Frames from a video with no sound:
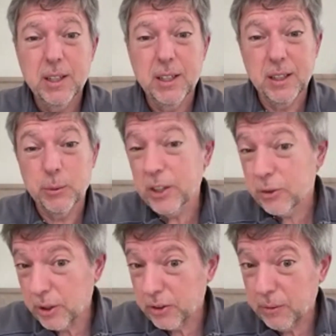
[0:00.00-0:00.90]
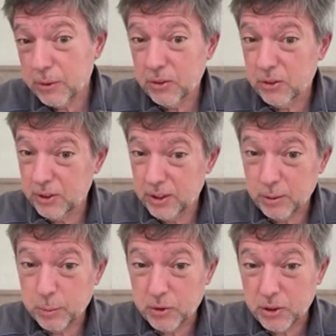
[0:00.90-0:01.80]
The registrar's office is in a
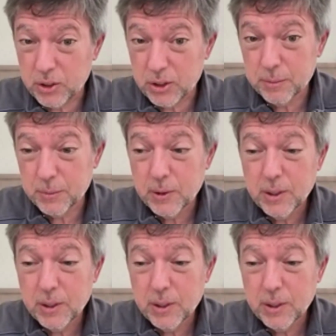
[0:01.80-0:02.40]
different position.